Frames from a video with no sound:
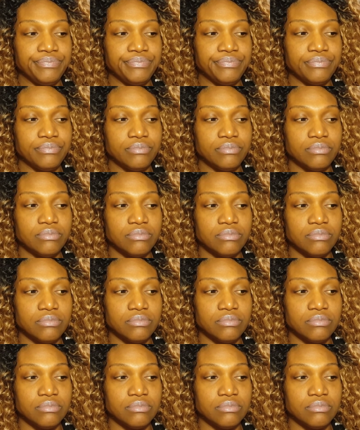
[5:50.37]

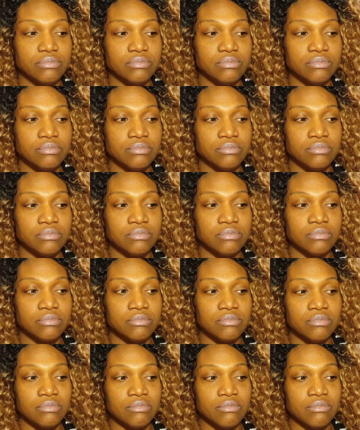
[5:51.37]
No one is speaking in this clip.